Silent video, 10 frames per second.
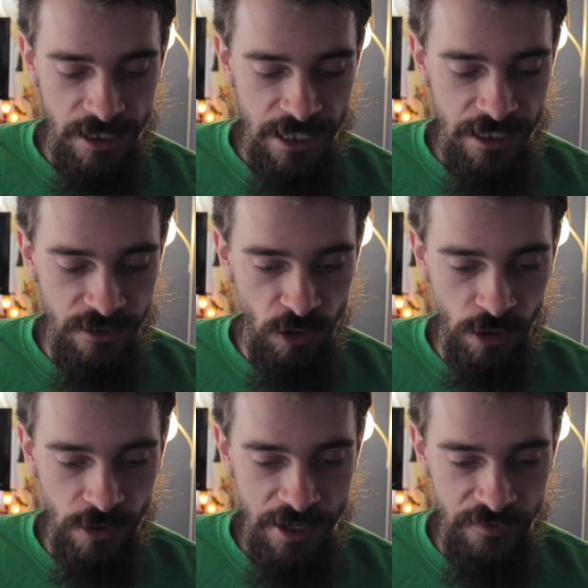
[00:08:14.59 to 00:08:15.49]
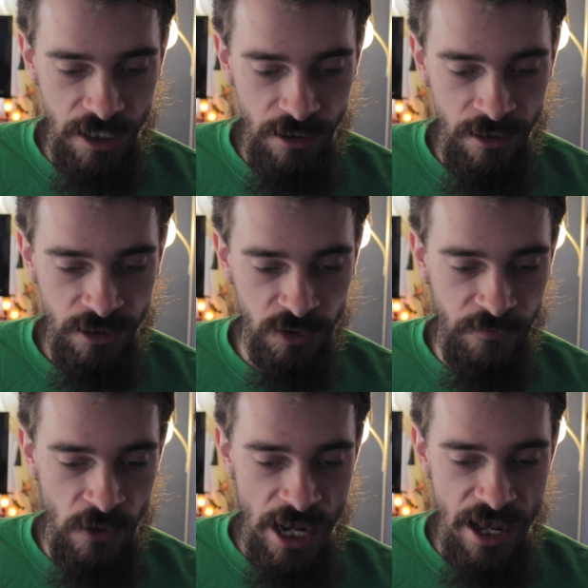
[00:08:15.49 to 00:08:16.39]
in your graveyard. So
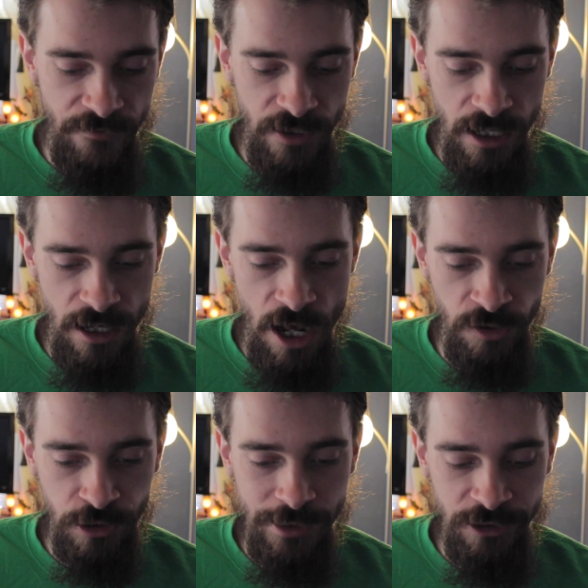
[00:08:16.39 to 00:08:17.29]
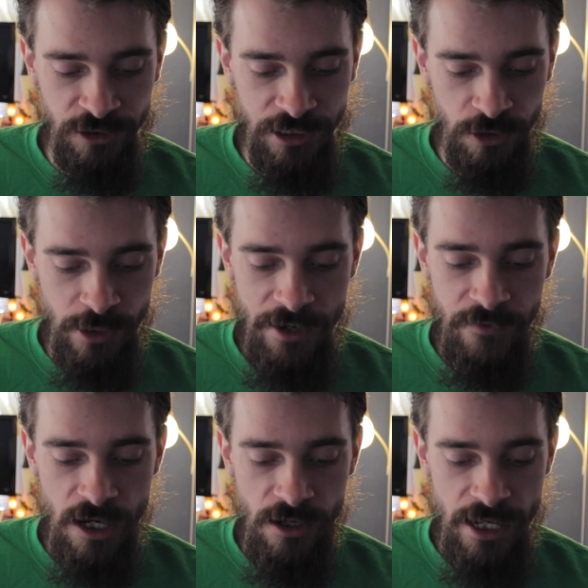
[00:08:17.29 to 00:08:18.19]
if you have other creatures in your
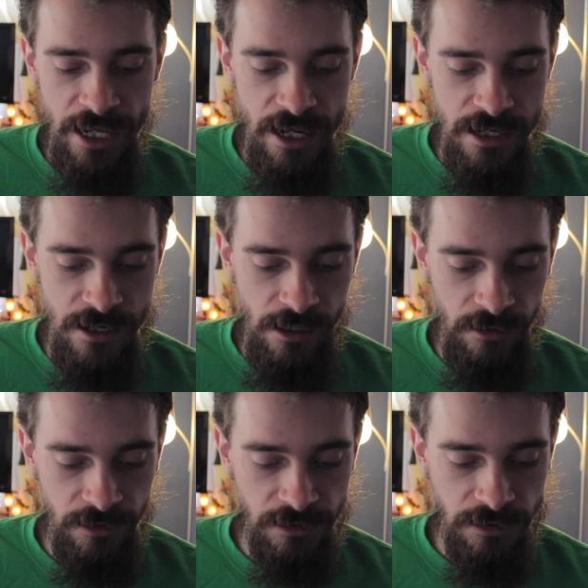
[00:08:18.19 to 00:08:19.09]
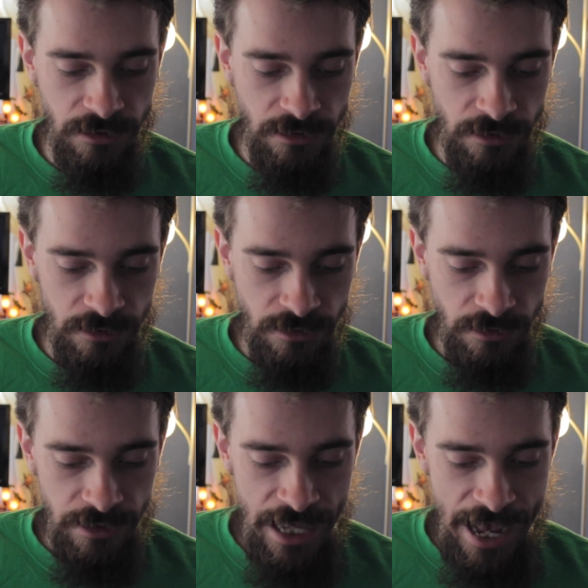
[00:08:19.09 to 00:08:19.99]
graveyard, it
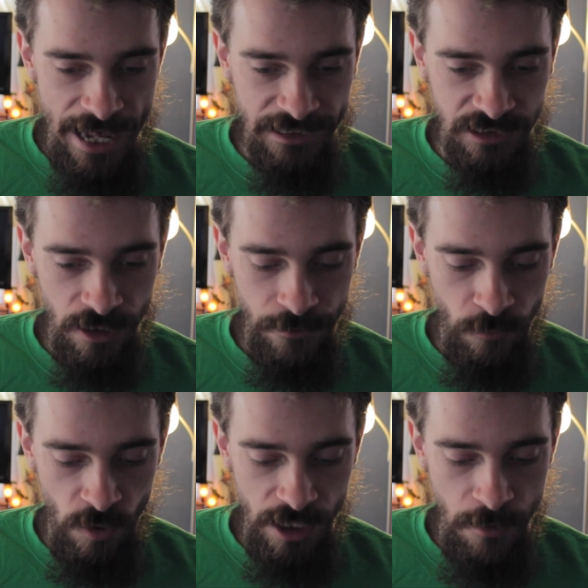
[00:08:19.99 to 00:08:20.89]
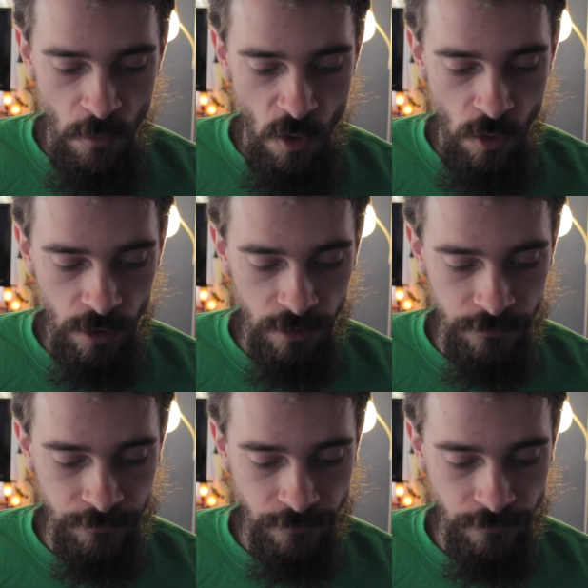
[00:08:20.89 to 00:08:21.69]
adds 1 more.